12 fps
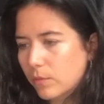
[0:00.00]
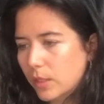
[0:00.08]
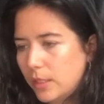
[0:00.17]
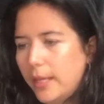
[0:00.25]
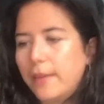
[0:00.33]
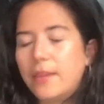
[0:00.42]

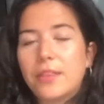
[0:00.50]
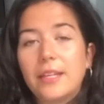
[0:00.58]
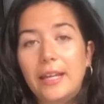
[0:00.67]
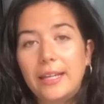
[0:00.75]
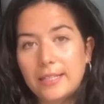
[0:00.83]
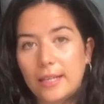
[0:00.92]
the thing
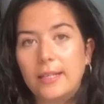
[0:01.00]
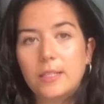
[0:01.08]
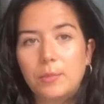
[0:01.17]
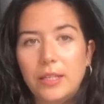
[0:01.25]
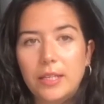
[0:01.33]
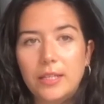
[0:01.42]
that
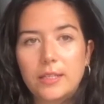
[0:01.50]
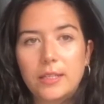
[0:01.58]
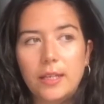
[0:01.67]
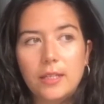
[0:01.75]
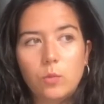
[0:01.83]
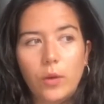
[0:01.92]
excites me
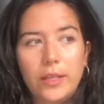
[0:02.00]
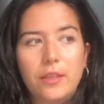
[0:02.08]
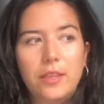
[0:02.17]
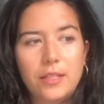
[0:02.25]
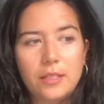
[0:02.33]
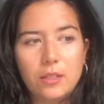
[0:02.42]
is when
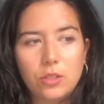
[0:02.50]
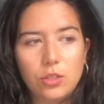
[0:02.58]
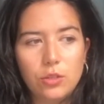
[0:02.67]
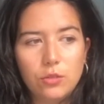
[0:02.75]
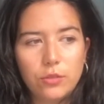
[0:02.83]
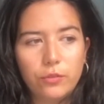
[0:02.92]
theatre's
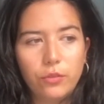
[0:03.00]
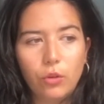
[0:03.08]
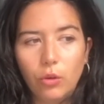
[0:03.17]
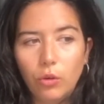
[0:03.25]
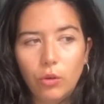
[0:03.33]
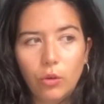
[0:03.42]
used
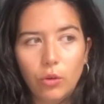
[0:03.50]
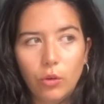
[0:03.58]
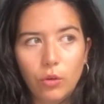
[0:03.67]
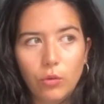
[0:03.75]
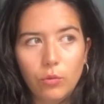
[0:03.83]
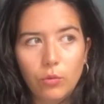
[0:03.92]

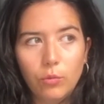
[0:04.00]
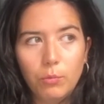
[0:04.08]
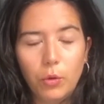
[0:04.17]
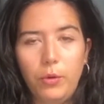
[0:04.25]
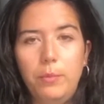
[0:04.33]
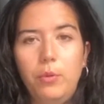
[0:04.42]
for
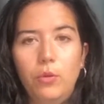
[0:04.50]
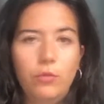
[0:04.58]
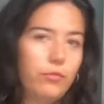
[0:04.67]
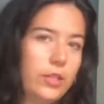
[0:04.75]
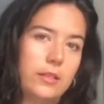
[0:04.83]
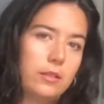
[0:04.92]
more
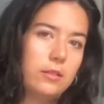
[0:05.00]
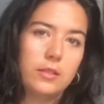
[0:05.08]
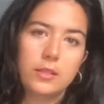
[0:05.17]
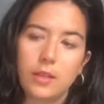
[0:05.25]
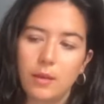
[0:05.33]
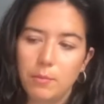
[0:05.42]
important
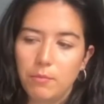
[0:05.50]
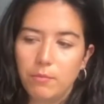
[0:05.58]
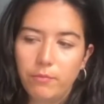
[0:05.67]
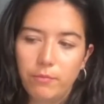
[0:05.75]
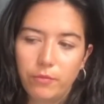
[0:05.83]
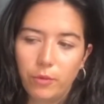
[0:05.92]
reasons,
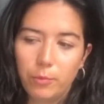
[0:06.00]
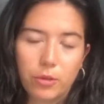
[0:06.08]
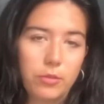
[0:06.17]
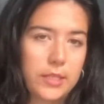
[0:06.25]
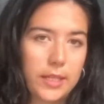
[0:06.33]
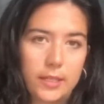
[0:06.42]
for
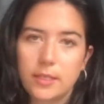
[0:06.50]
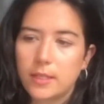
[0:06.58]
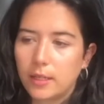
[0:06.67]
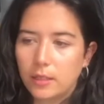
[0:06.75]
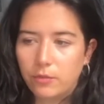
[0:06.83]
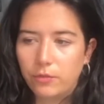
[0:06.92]
protest
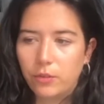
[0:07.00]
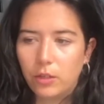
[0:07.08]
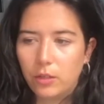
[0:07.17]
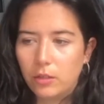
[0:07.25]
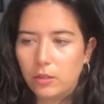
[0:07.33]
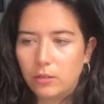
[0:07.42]
and
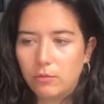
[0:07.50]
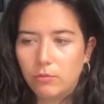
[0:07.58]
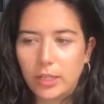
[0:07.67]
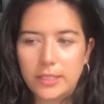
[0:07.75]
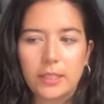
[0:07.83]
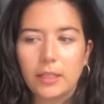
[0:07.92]
for
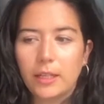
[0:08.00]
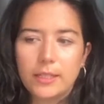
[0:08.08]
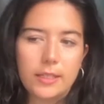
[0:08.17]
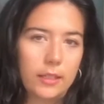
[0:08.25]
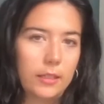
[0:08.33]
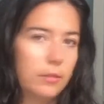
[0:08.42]

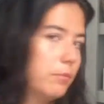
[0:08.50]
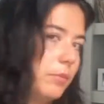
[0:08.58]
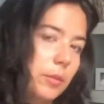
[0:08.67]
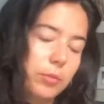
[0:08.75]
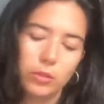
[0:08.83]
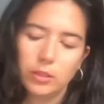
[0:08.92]
radicalising
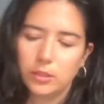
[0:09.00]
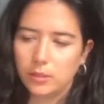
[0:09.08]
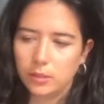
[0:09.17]
people.